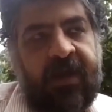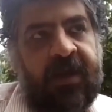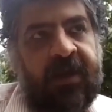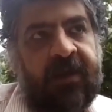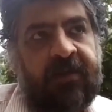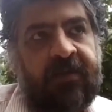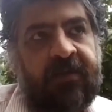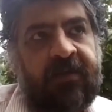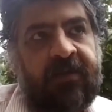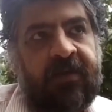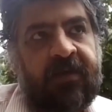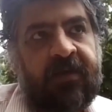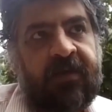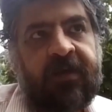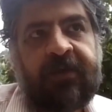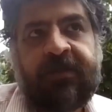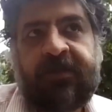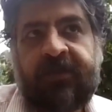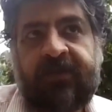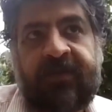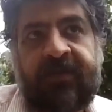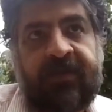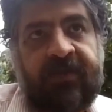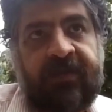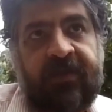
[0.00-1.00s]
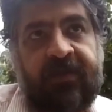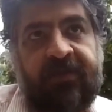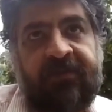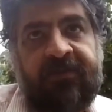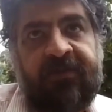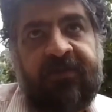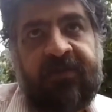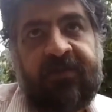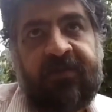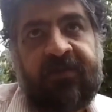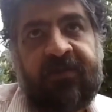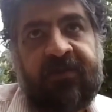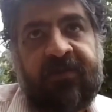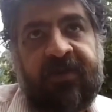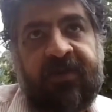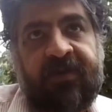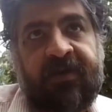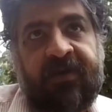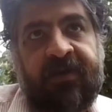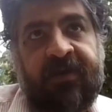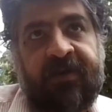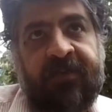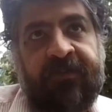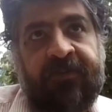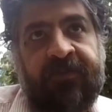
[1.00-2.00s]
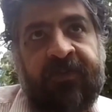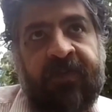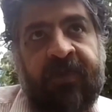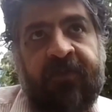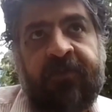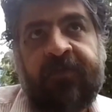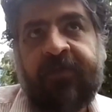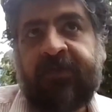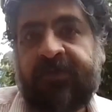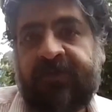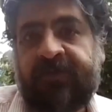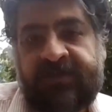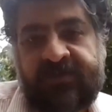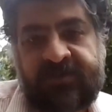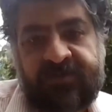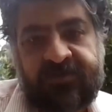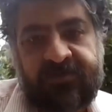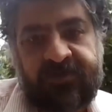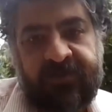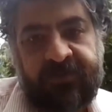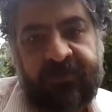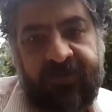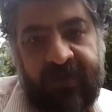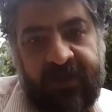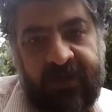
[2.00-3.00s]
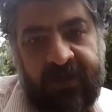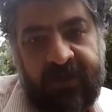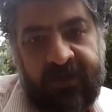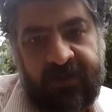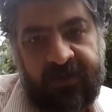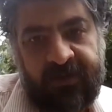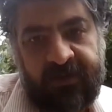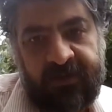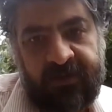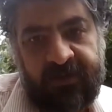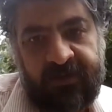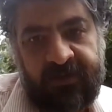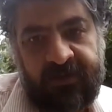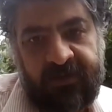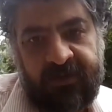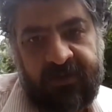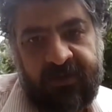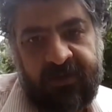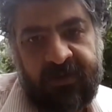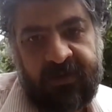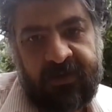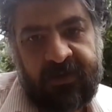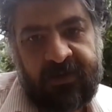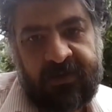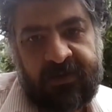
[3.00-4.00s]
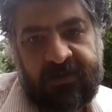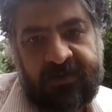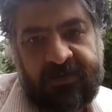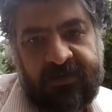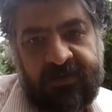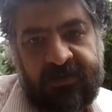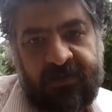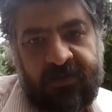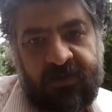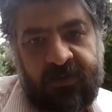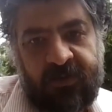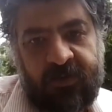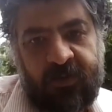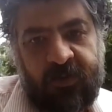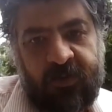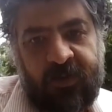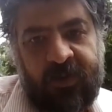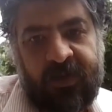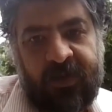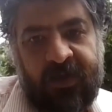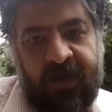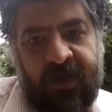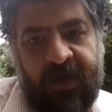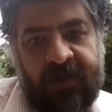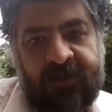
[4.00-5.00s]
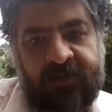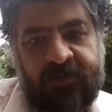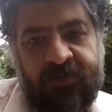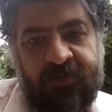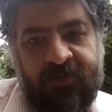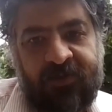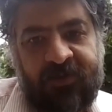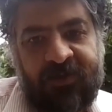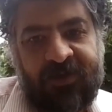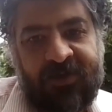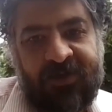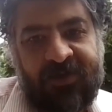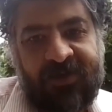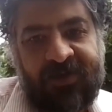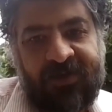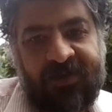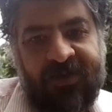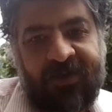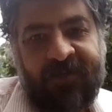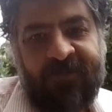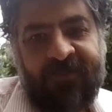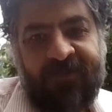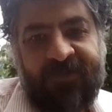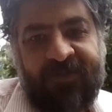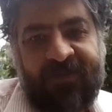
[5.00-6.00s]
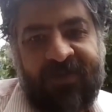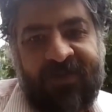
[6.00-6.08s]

And he didn't even read the screenplay, so we actually,